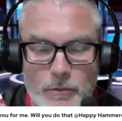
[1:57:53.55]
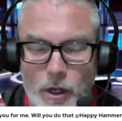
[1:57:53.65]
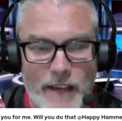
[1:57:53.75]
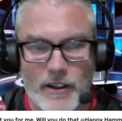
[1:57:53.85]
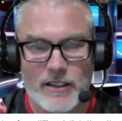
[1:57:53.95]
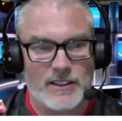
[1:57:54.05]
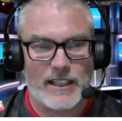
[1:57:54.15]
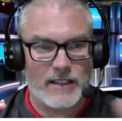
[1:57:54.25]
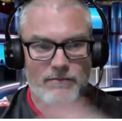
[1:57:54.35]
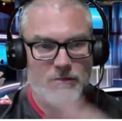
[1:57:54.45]
Whatever, as
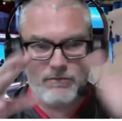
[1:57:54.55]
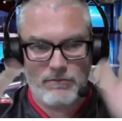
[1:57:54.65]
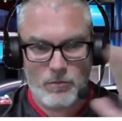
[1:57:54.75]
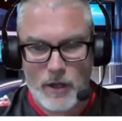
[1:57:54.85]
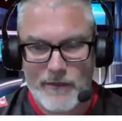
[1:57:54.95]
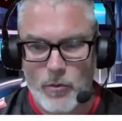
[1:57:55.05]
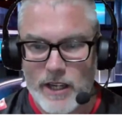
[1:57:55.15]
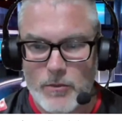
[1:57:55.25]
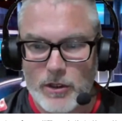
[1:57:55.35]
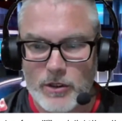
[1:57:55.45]
I say, whatever way
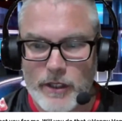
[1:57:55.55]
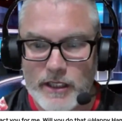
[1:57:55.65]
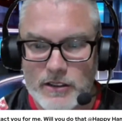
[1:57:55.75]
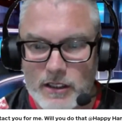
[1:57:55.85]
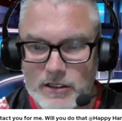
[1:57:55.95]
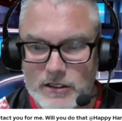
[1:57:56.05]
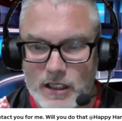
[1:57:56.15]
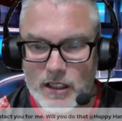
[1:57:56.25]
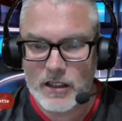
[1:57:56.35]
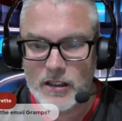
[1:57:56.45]
you want to do it, it's, it's
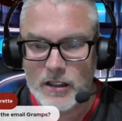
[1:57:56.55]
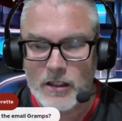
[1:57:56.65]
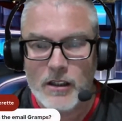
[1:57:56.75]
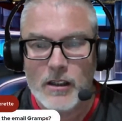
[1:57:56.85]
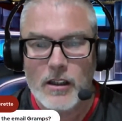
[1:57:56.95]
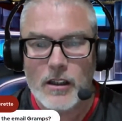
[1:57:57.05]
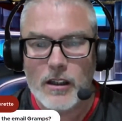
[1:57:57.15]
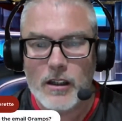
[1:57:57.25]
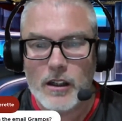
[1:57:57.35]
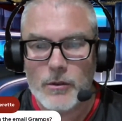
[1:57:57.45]
uh,
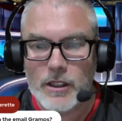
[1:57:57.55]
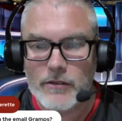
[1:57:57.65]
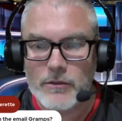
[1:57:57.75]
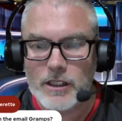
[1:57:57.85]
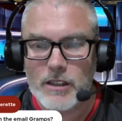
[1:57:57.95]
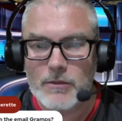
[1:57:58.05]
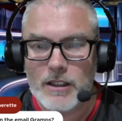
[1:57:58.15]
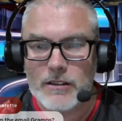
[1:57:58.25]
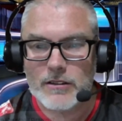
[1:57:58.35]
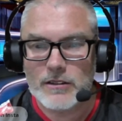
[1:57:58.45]
uh, I'll give him the
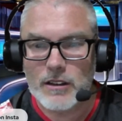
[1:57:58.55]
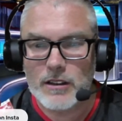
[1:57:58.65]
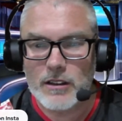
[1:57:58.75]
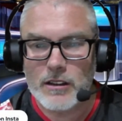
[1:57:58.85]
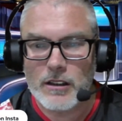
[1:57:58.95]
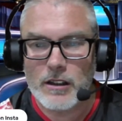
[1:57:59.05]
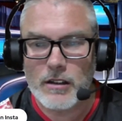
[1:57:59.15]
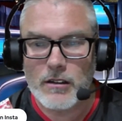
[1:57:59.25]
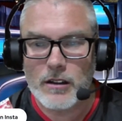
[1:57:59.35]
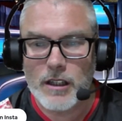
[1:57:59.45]
emails. Uh,
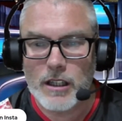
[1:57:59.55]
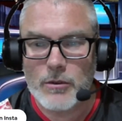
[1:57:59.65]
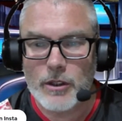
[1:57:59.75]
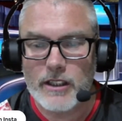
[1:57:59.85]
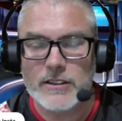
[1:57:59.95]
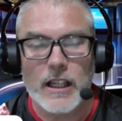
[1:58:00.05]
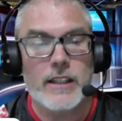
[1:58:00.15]
I'll get you on Insta.